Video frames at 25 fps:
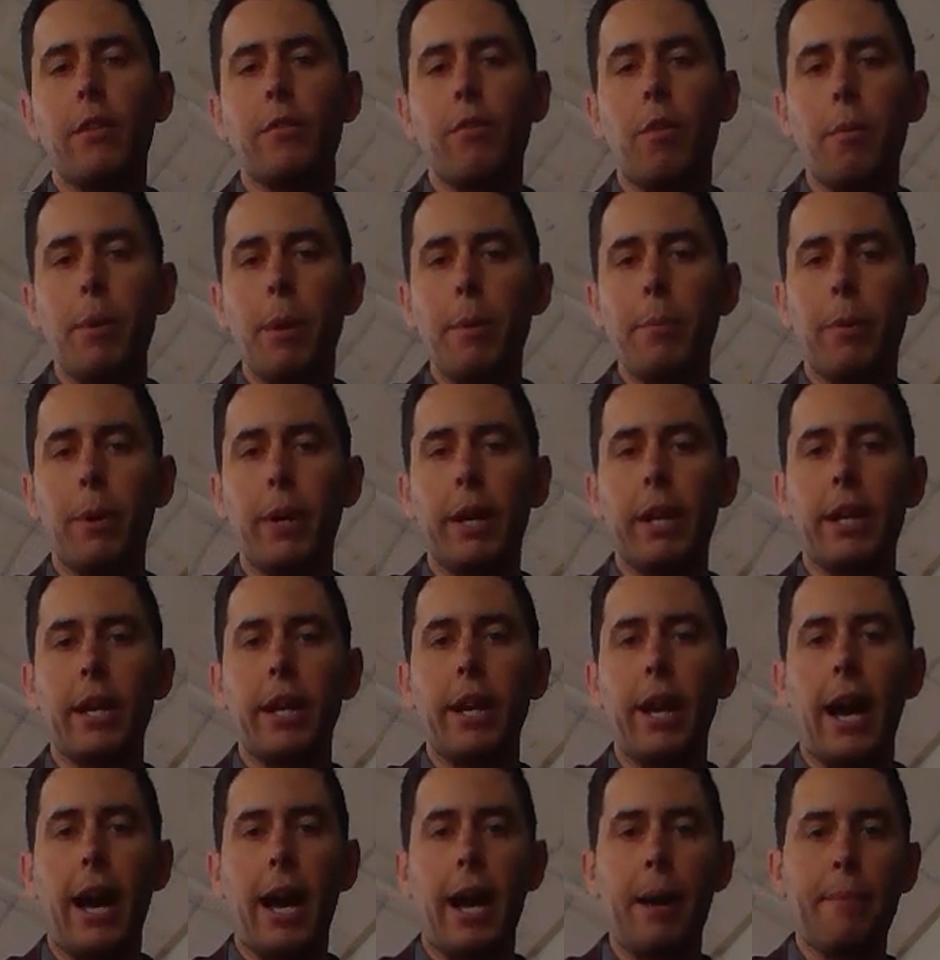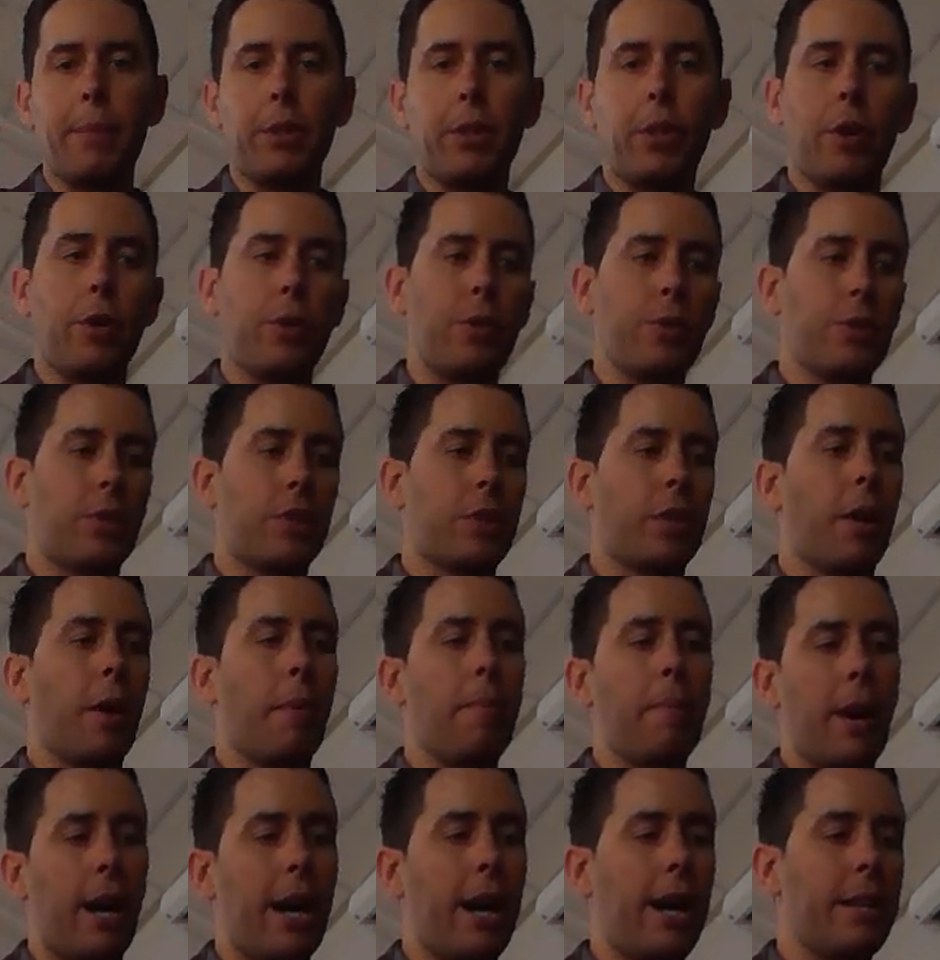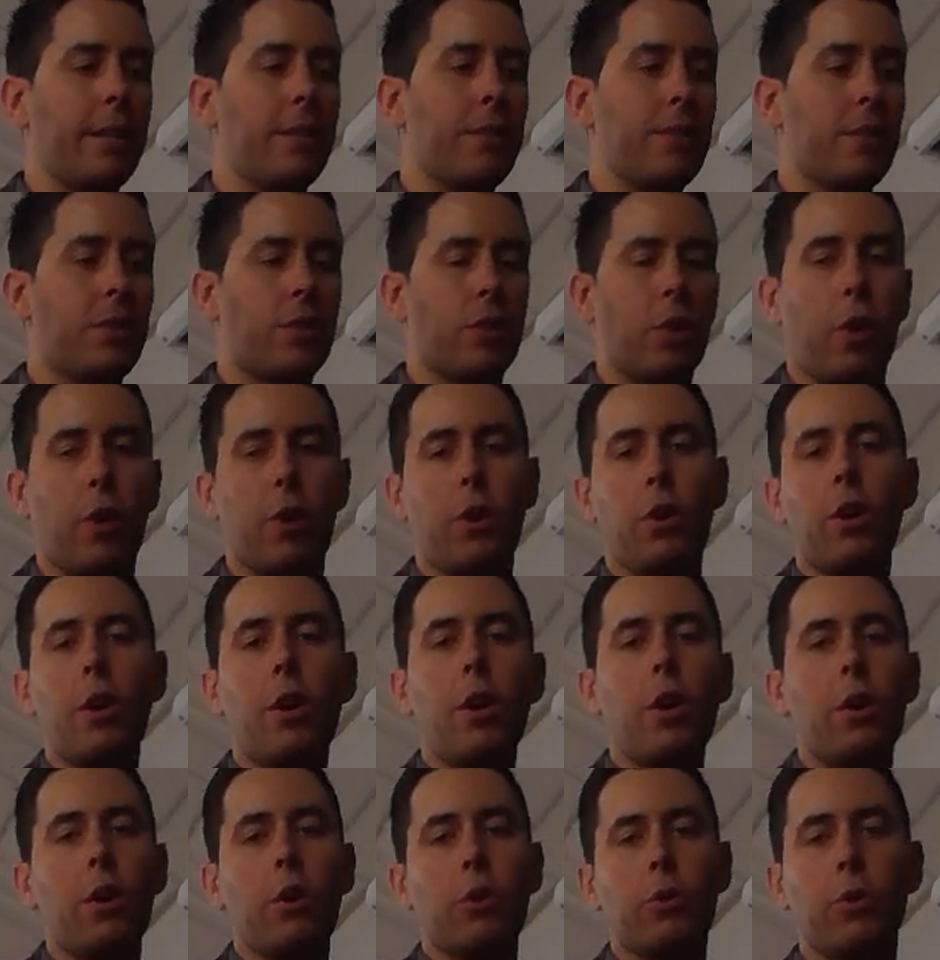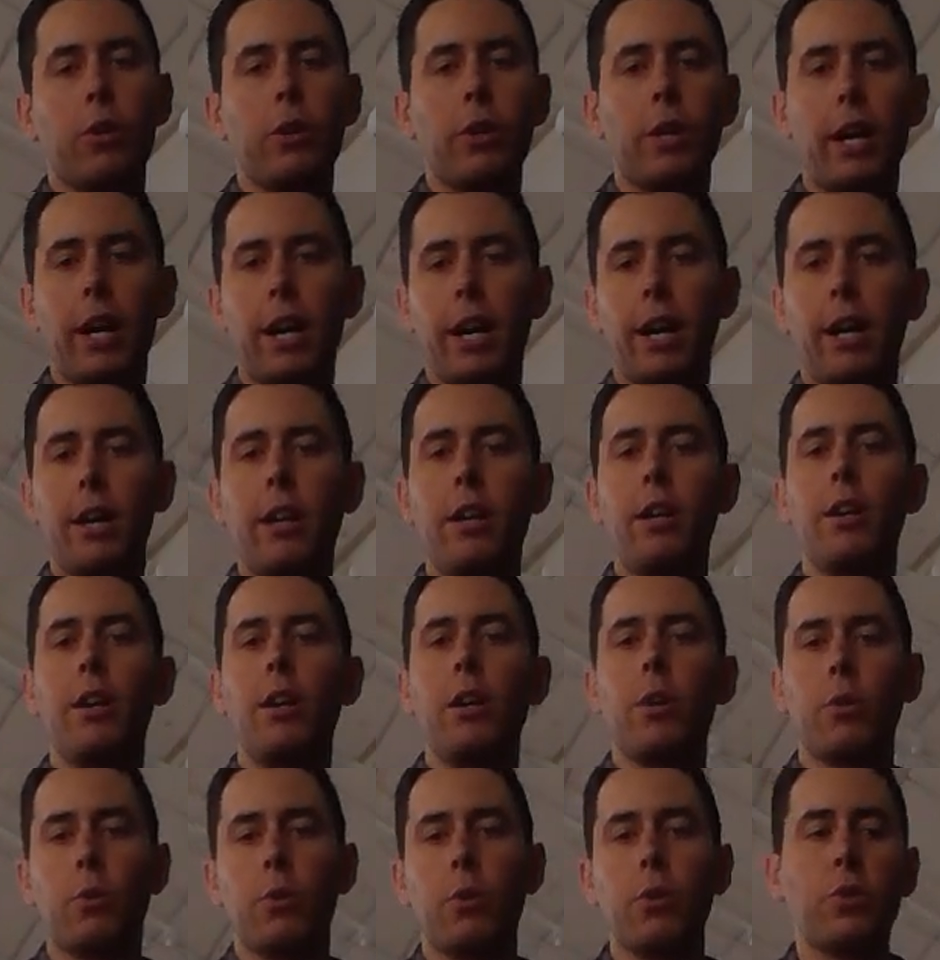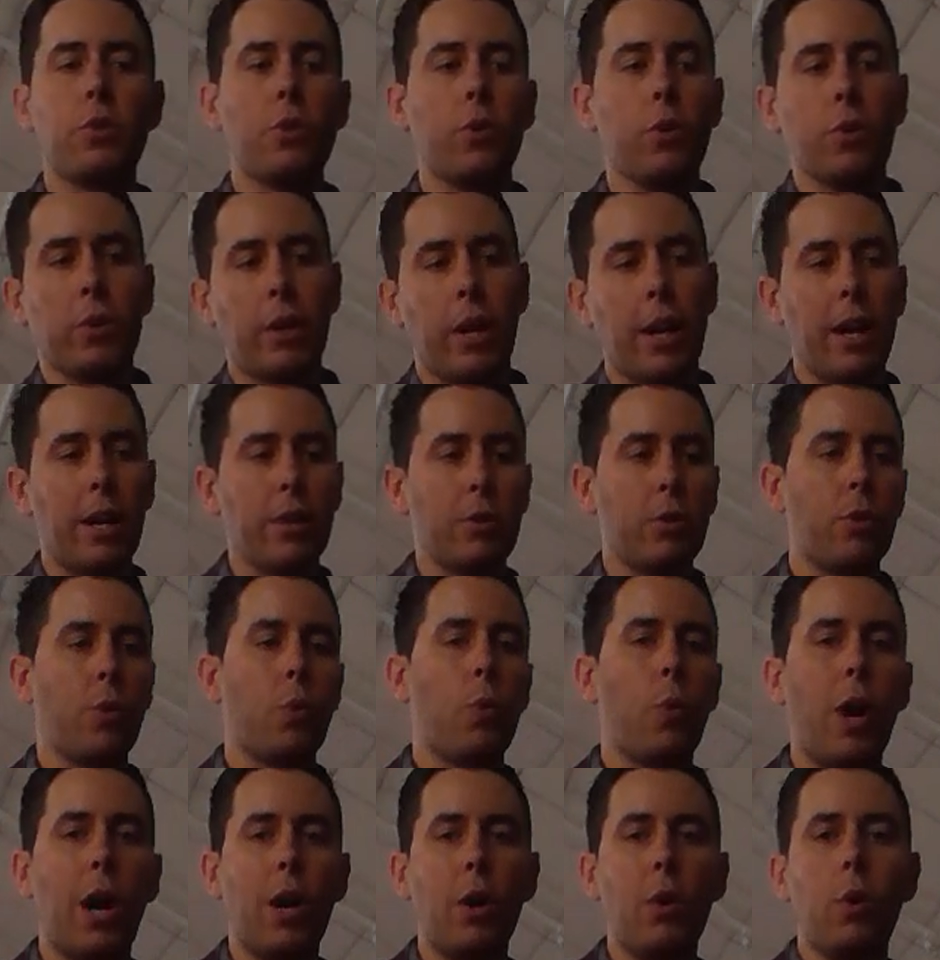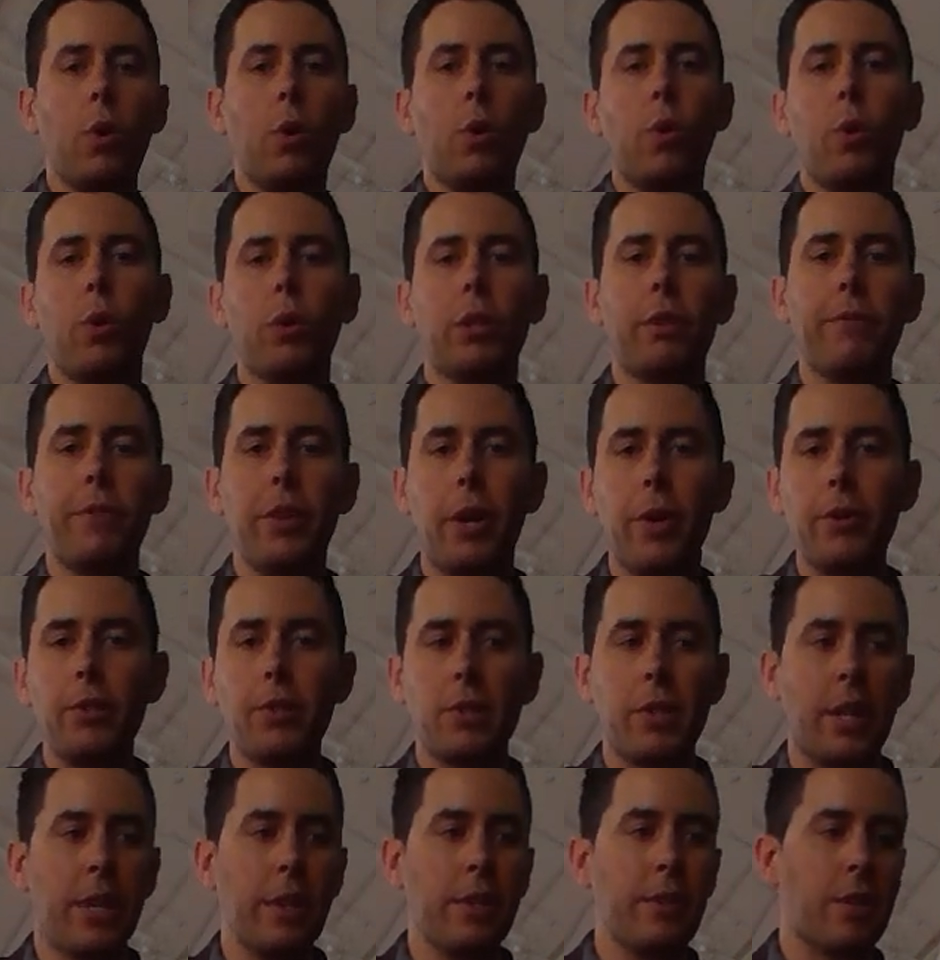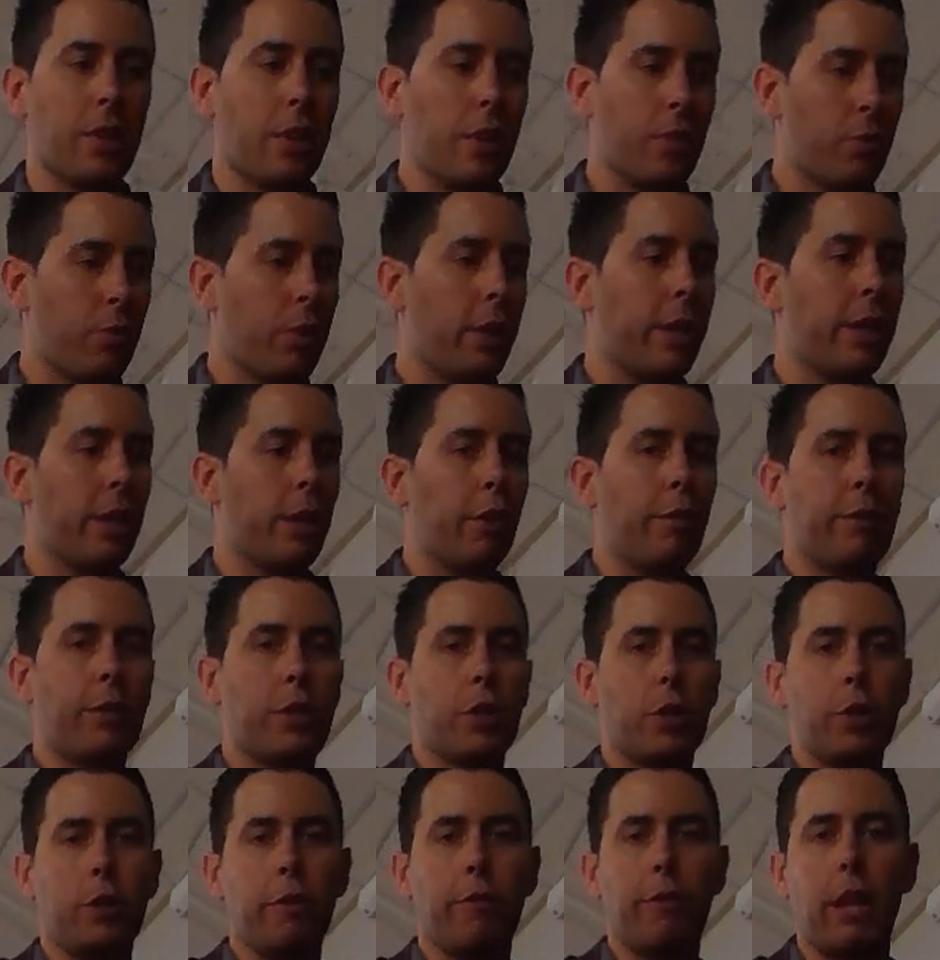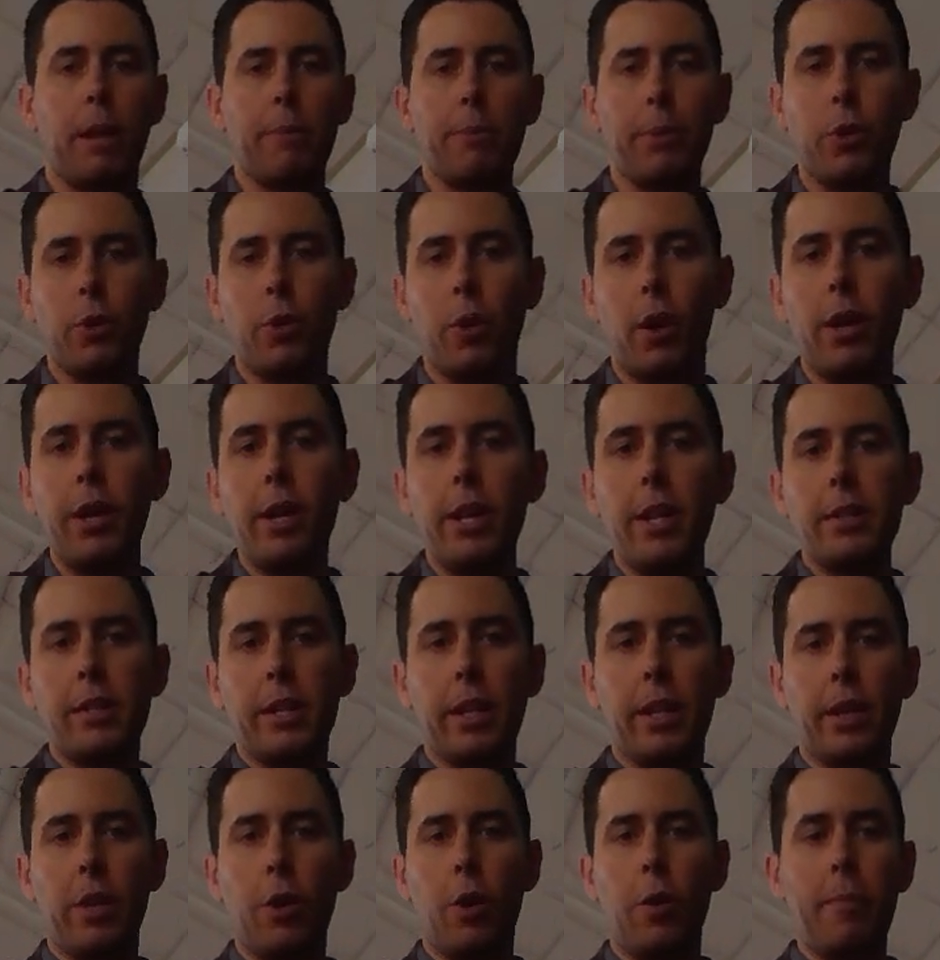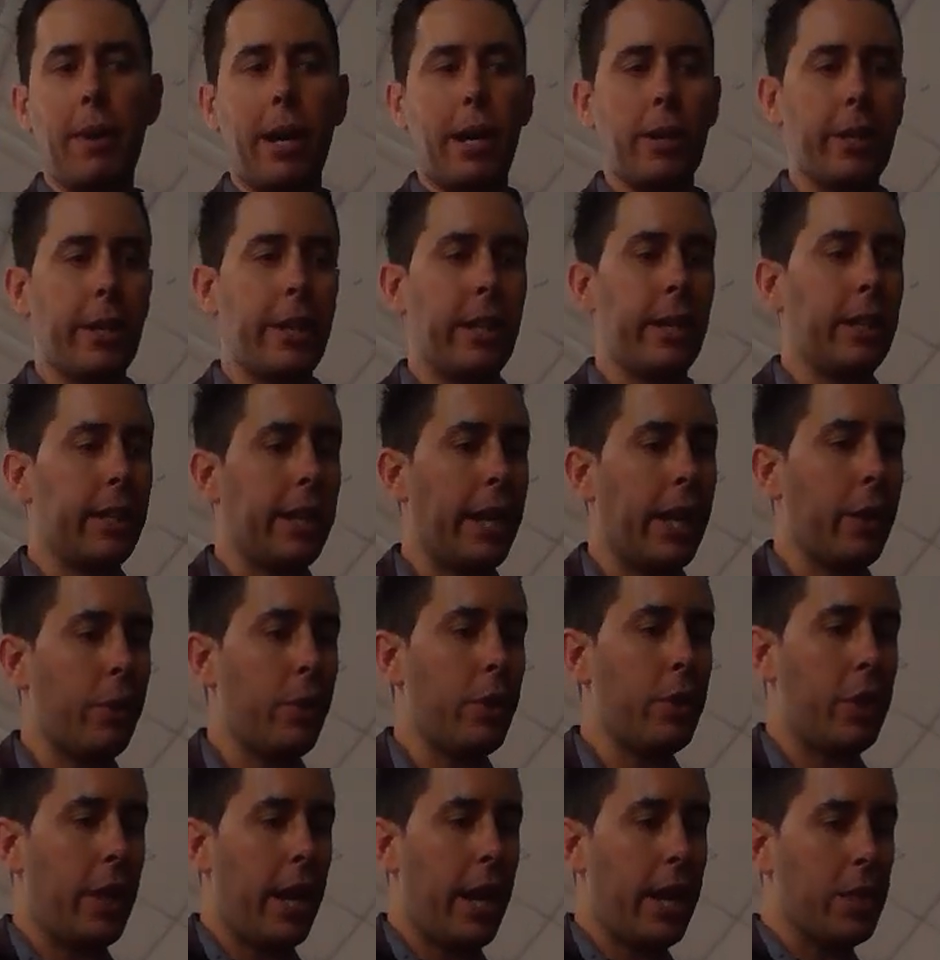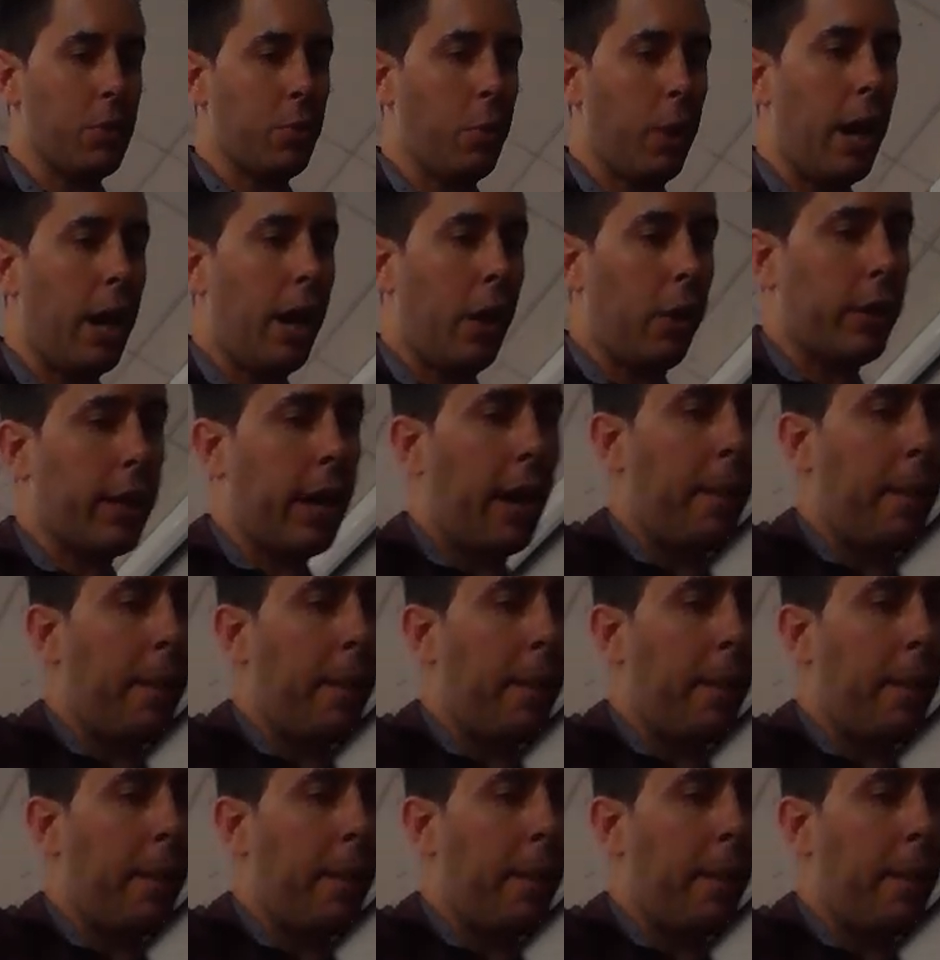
Remembering those commands, so runga, roto, raro, waho, all of those things, and it's really good to develop your te reo Māori language as well.